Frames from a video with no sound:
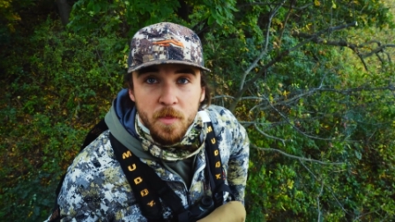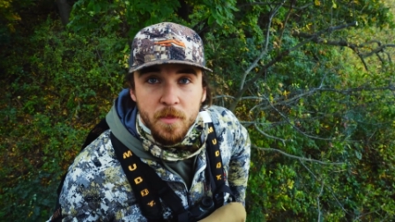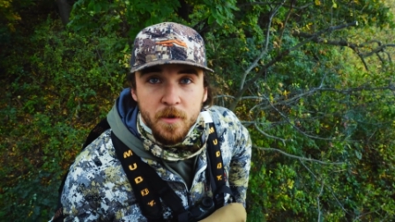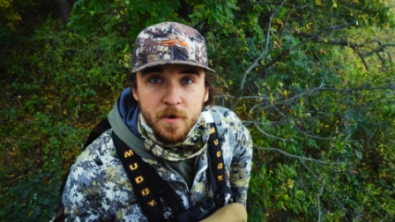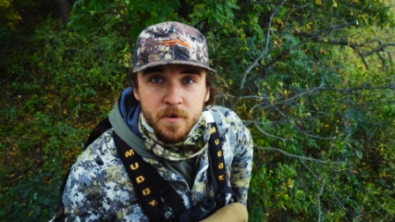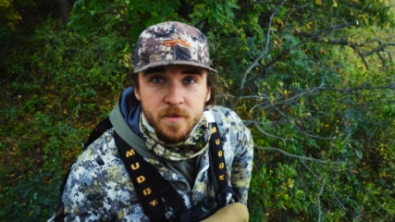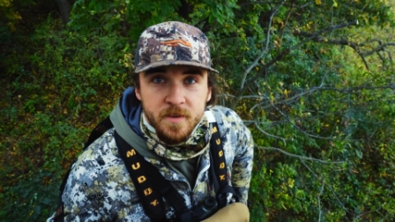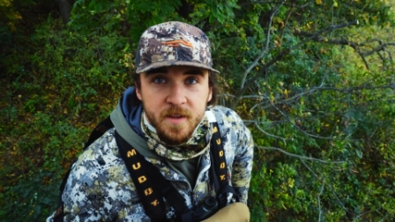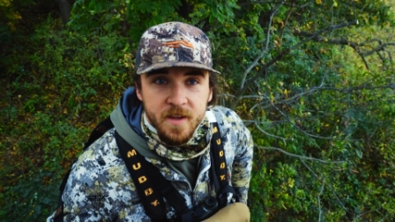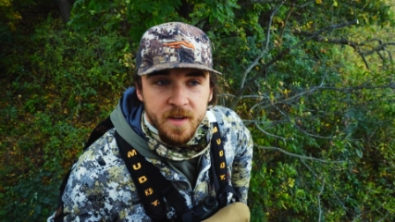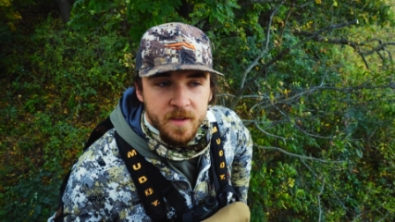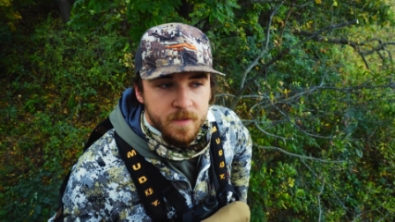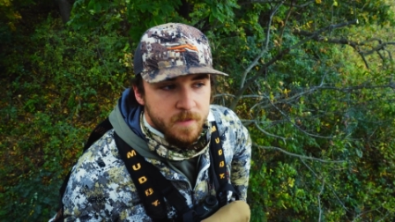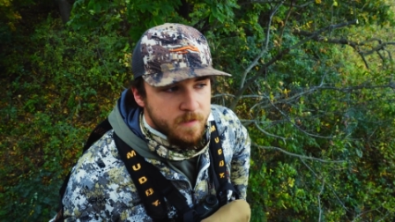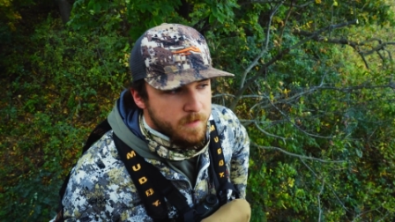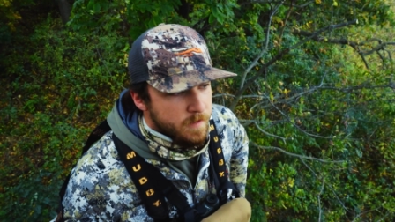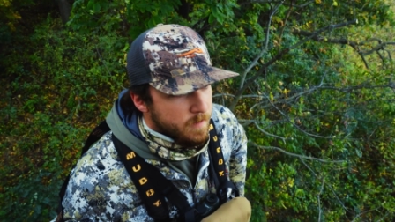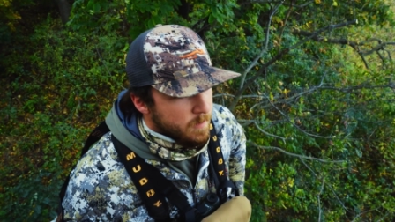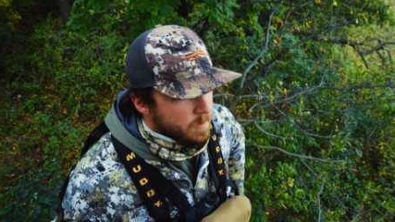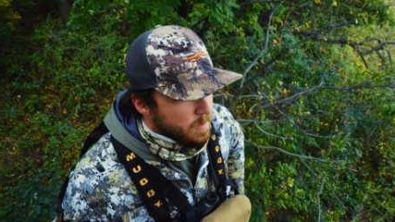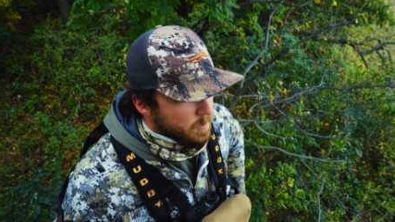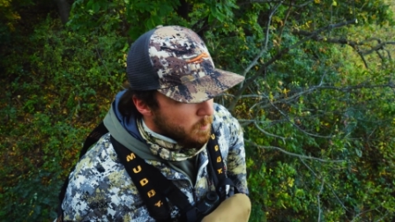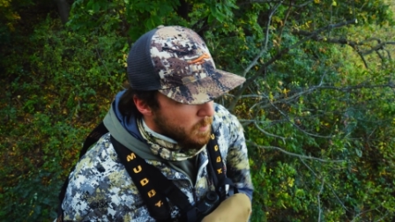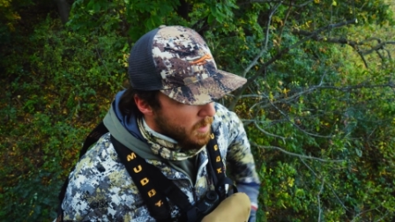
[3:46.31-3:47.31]
13th,
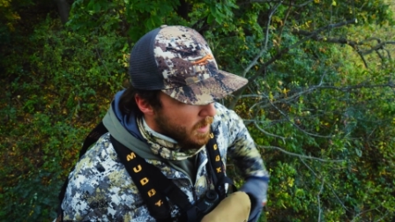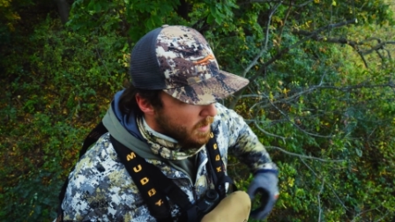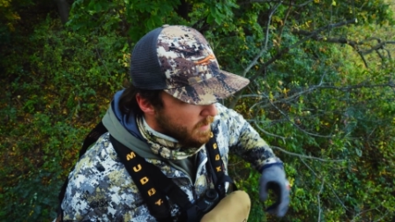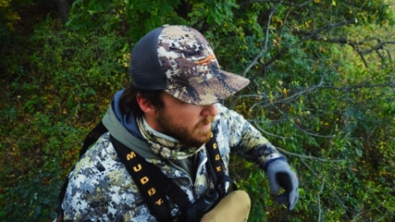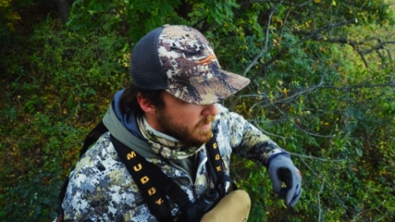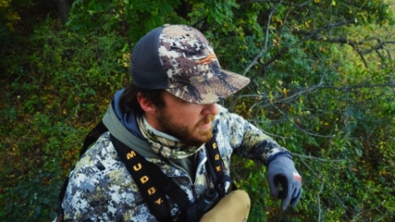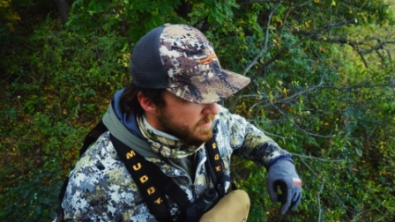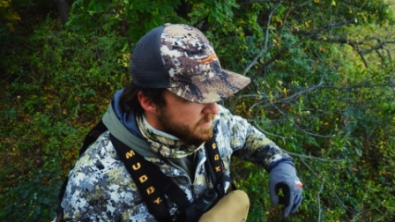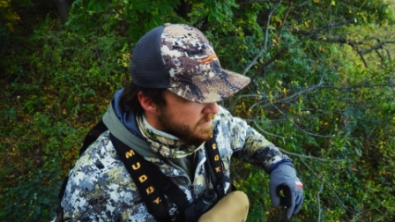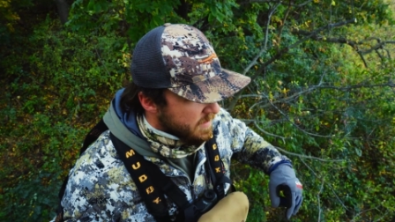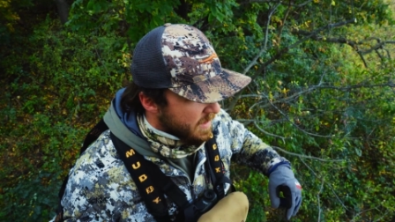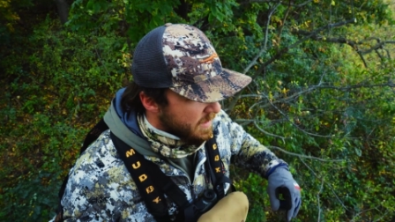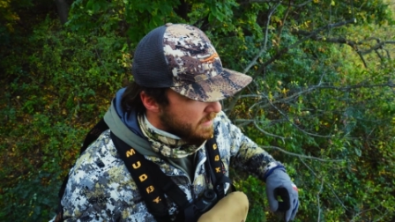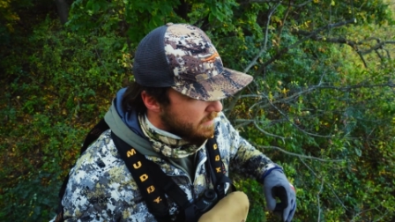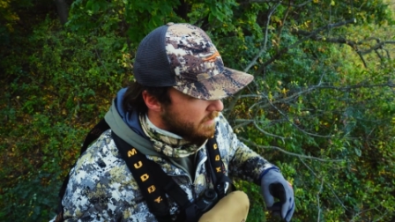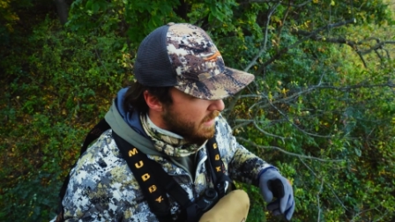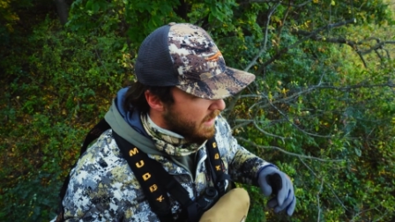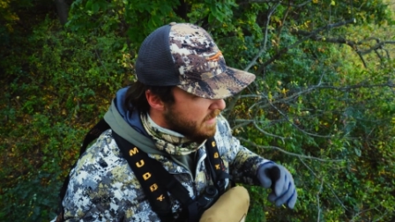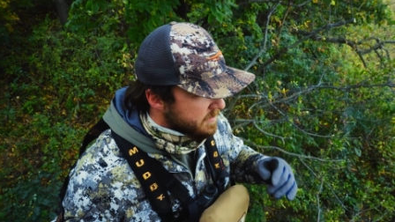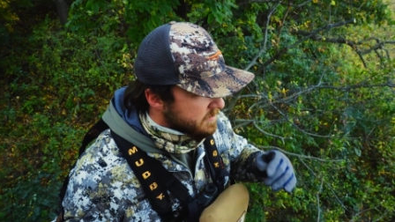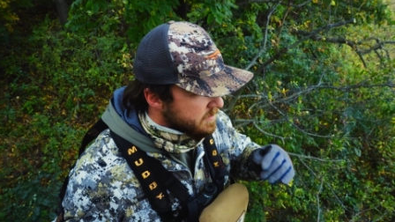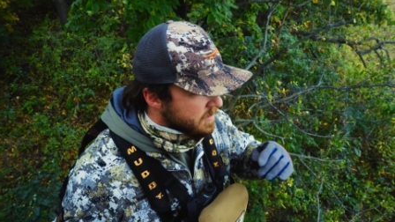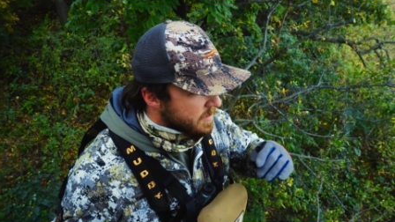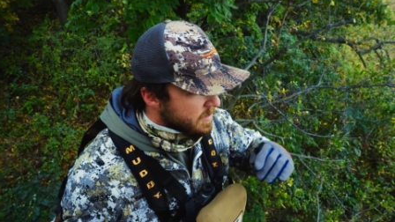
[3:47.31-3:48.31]
we got in this stand
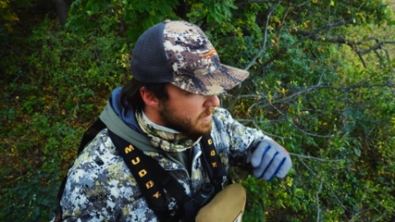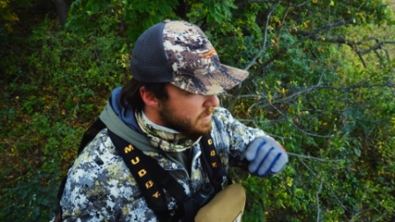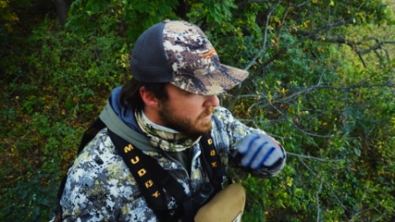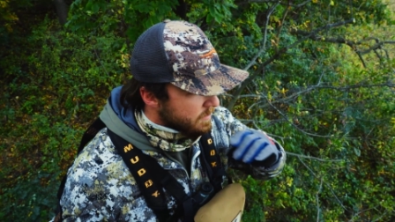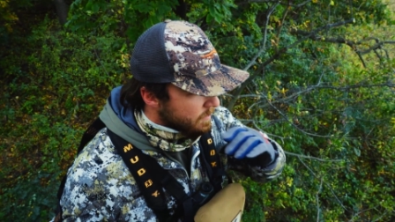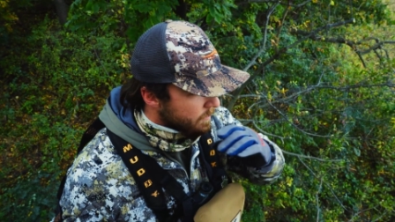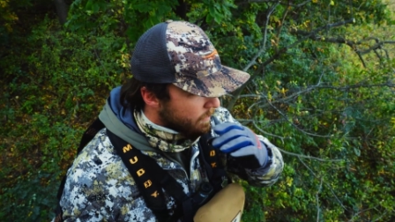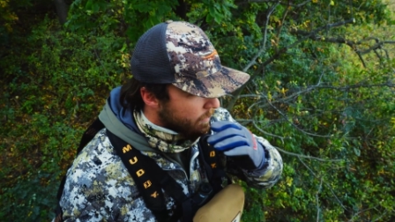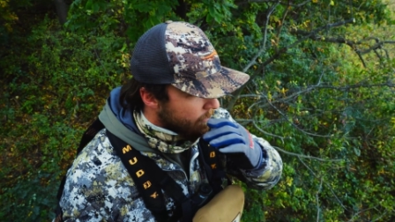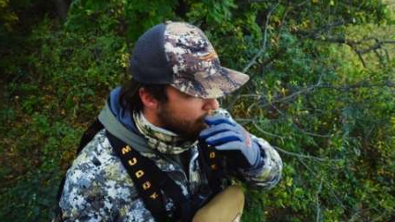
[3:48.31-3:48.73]
last night,